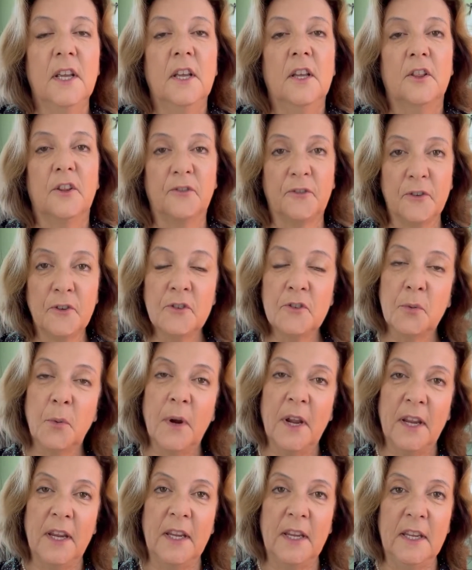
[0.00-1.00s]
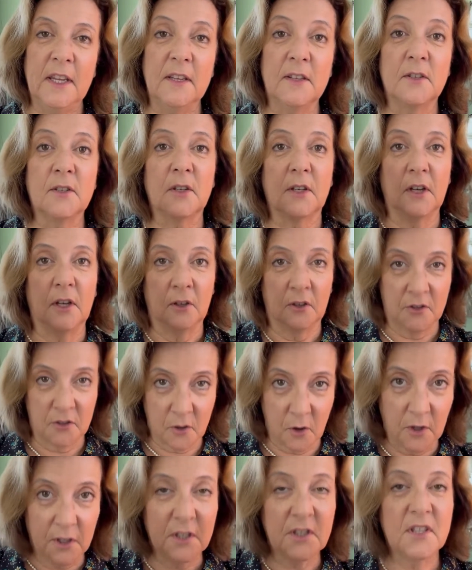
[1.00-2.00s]
The first way is it's
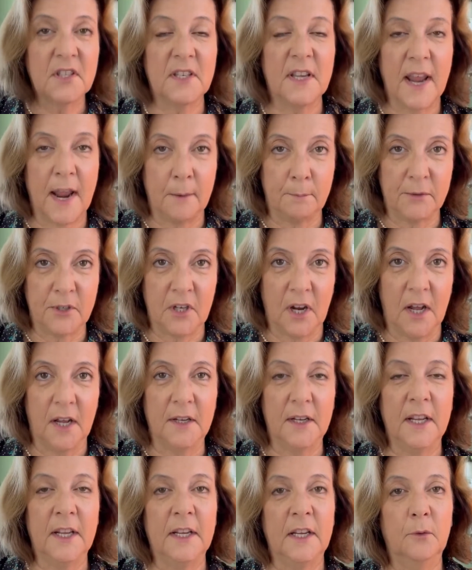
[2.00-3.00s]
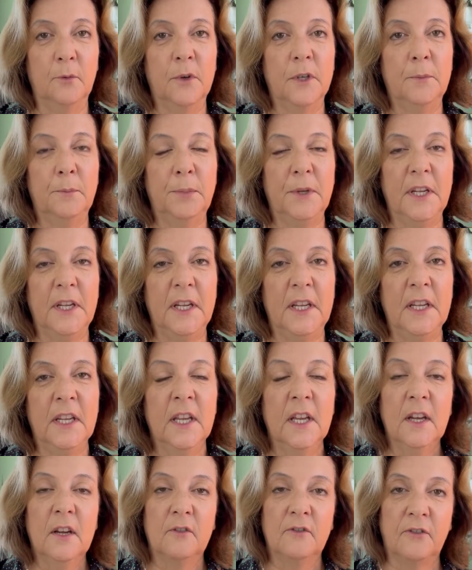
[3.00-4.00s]
called a snapshot, and it would be
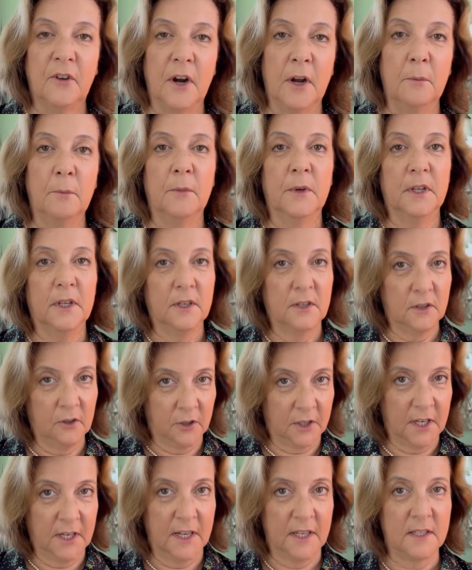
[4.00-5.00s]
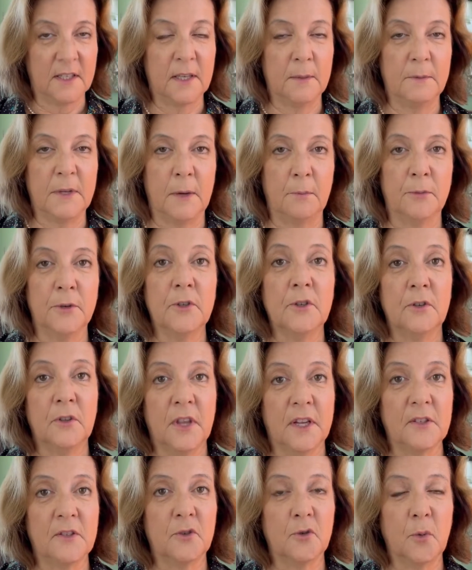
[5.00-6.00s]
from looking at September
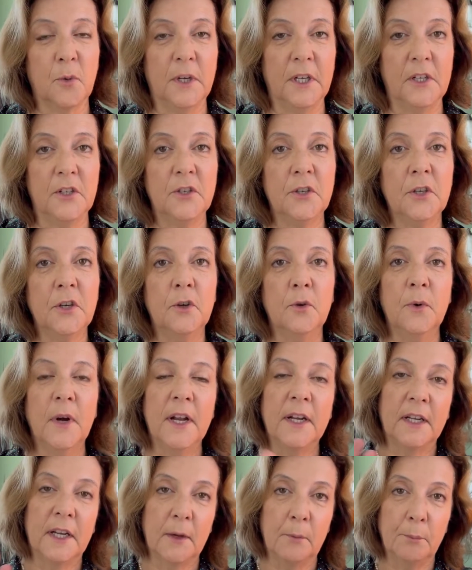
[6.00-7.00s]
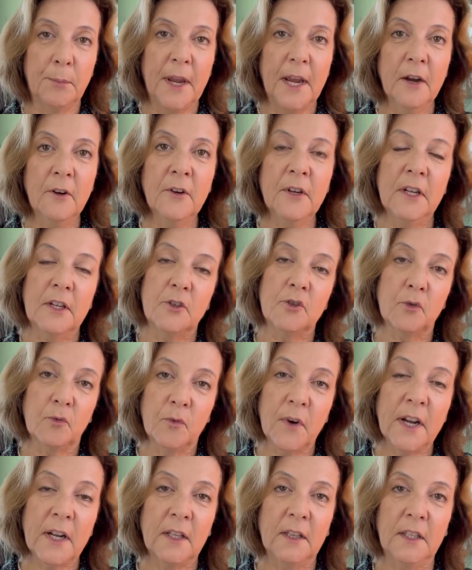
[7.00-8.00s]
2022 and comparing it
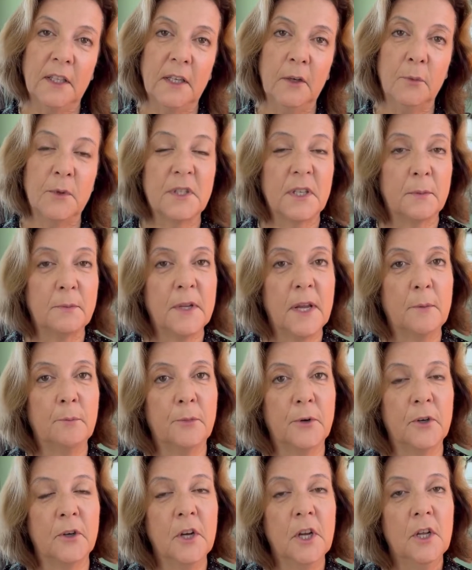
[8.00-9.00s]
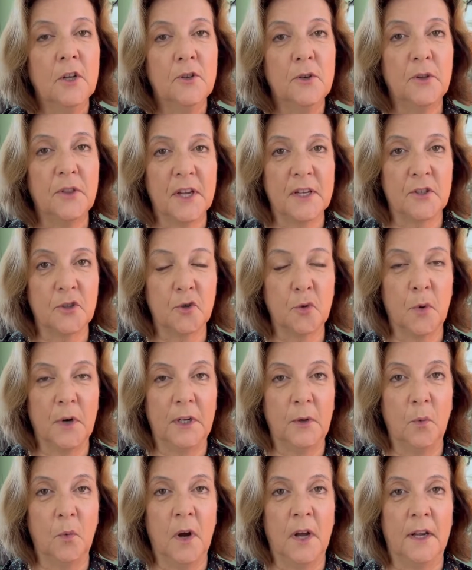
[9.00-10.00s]
directly with September
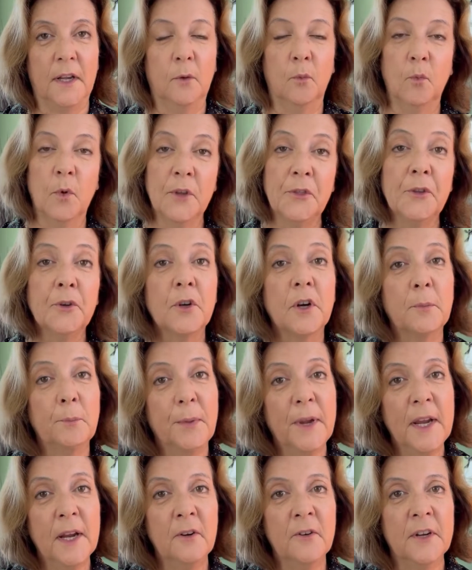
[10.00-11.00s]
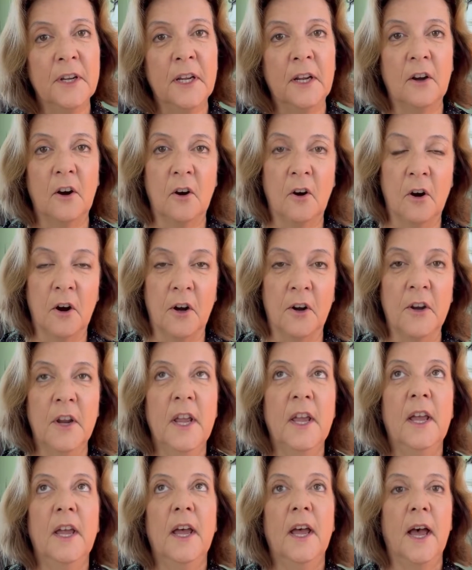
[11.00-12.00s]
2021. And what they're comparing are
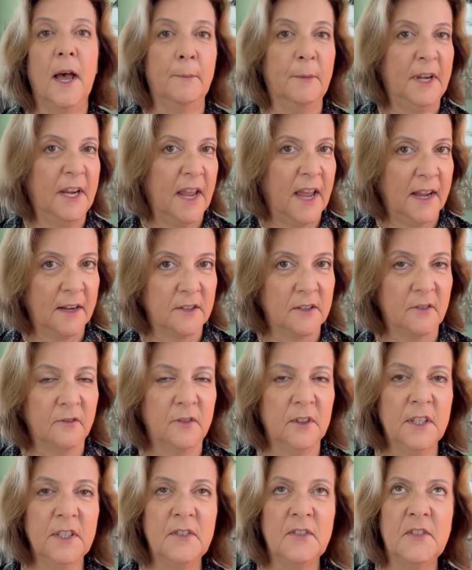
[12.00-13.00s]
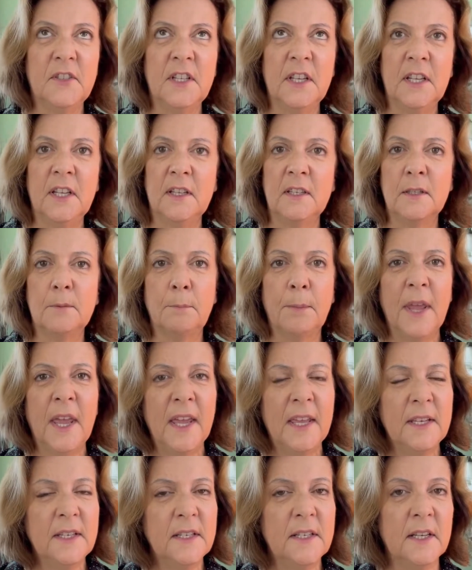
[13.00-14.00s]
how many active listings,
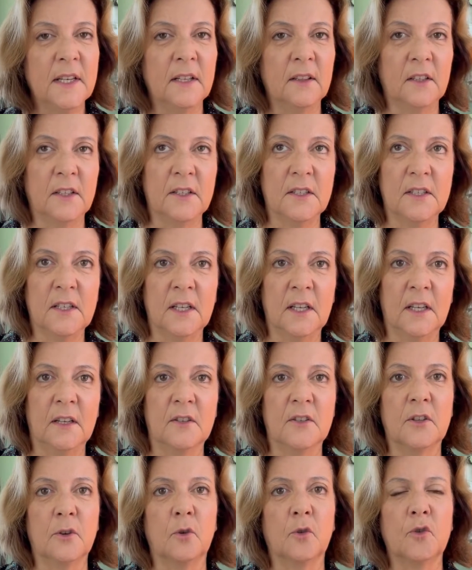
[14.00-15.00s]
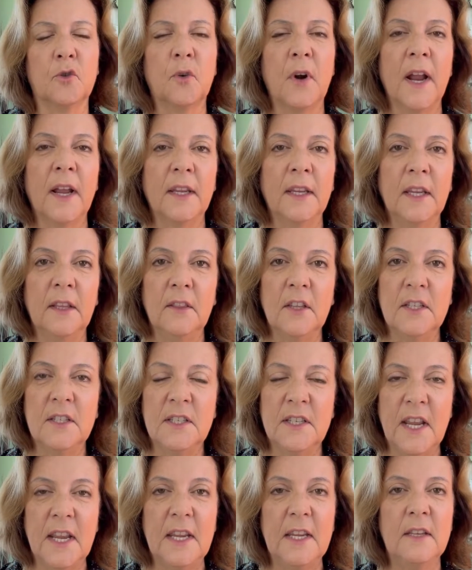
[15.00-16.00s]
pending listings, they're tracking the
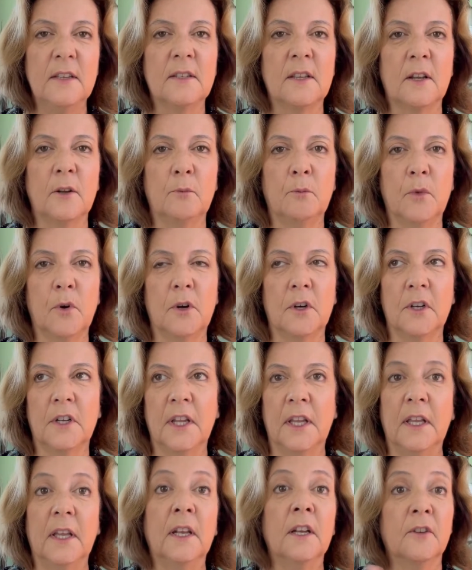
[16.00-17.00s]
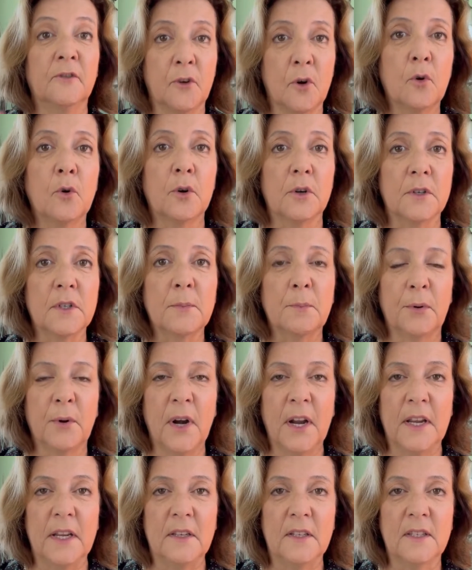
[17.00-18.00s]
days on market, and of course,
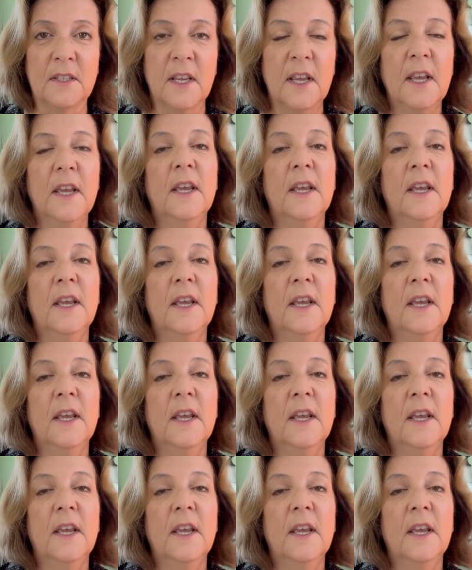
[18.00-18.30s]
price.